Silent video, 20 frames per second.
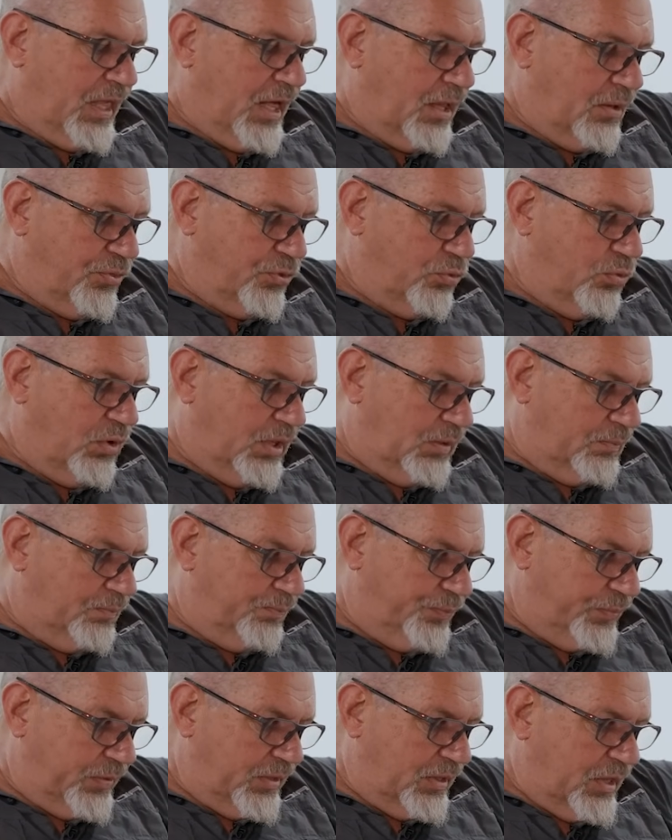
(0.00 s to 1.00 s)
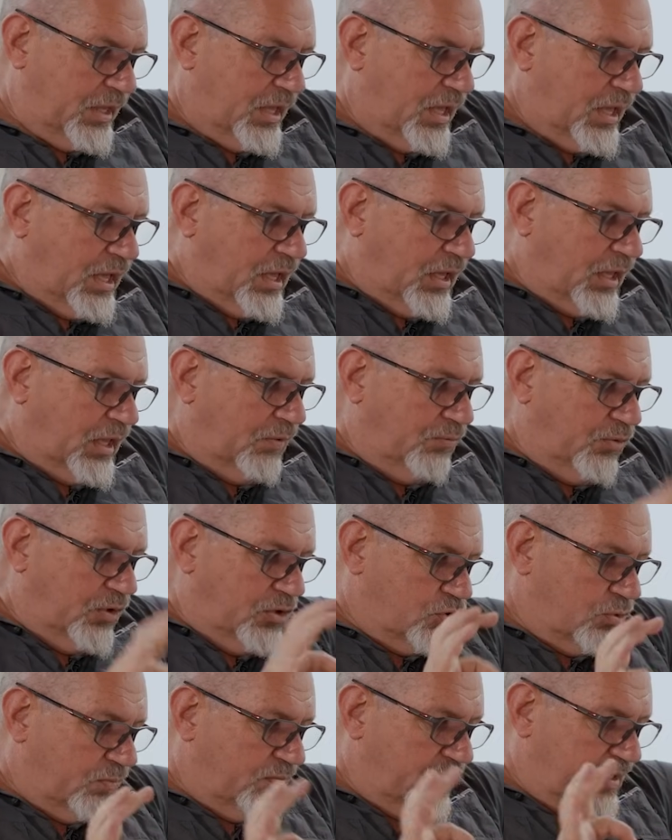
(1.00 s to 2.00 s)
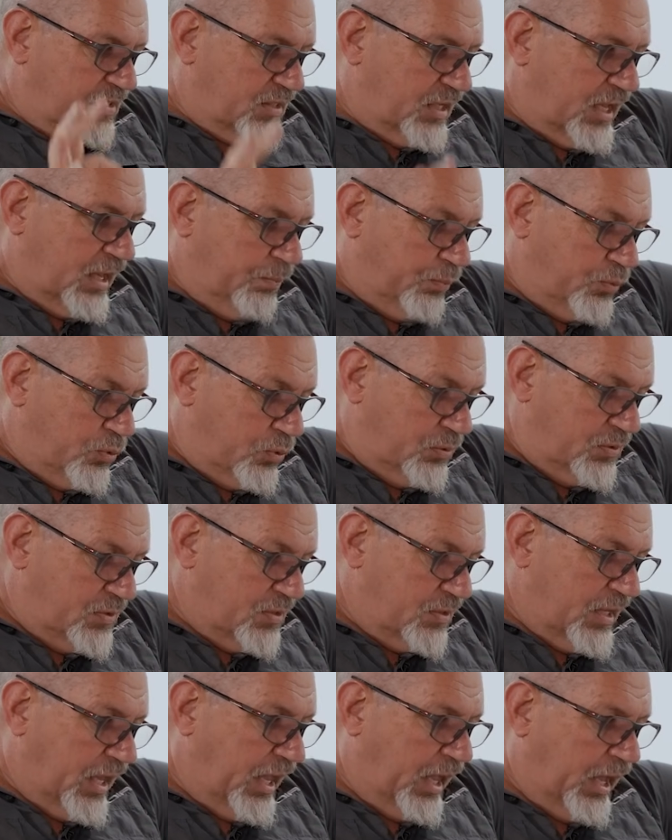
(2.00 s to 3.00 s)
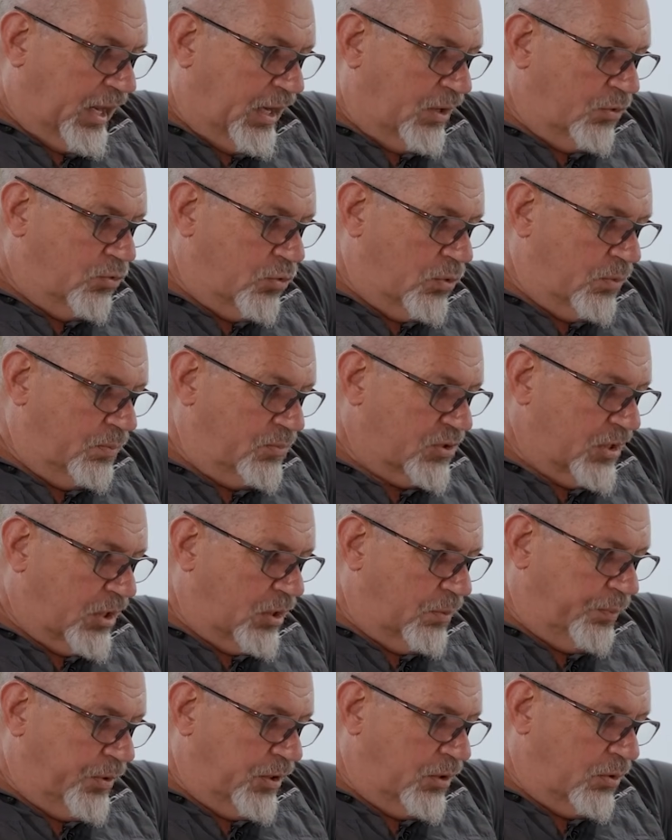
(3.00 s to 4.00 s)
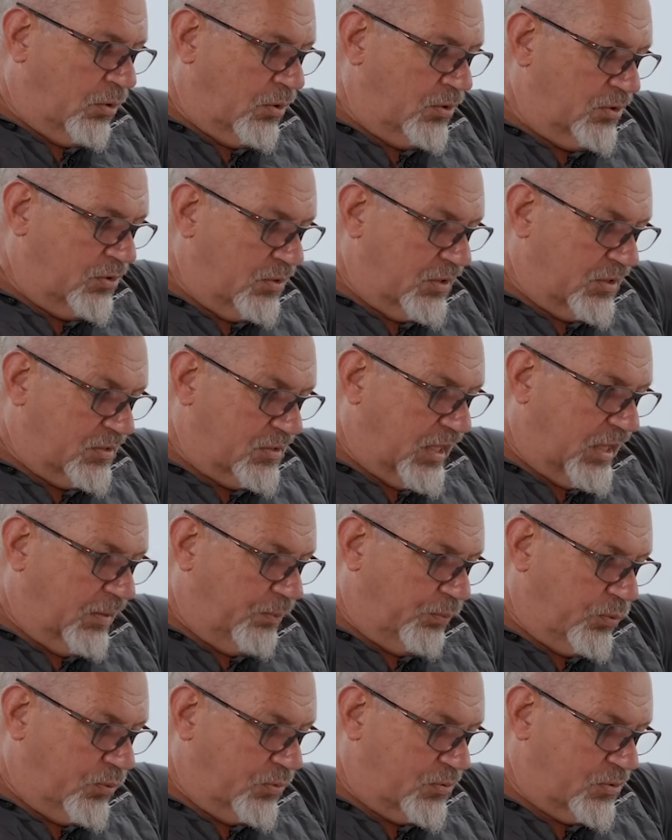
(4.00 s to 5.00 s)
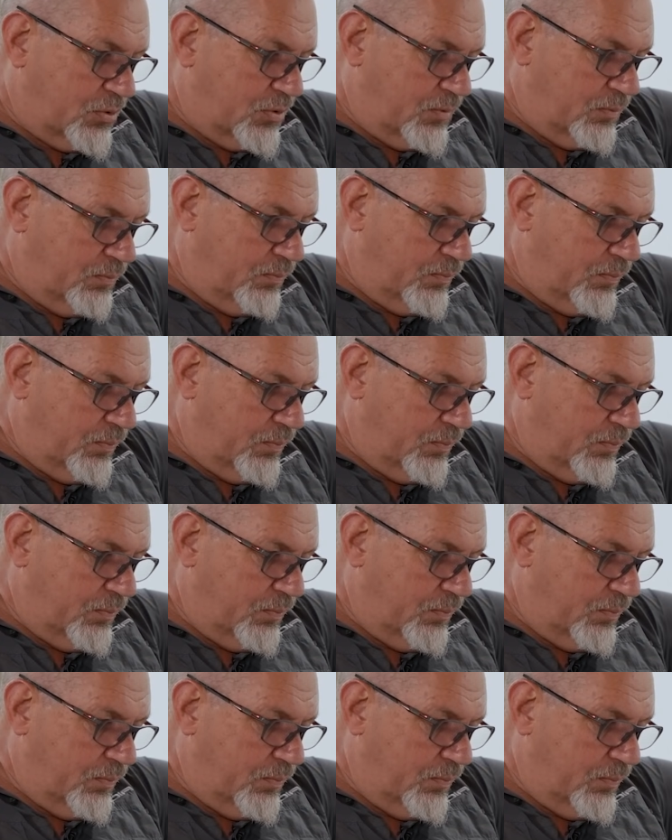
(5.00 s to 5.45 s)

L3 coverage of escape routes and rooms opening onto escape routes.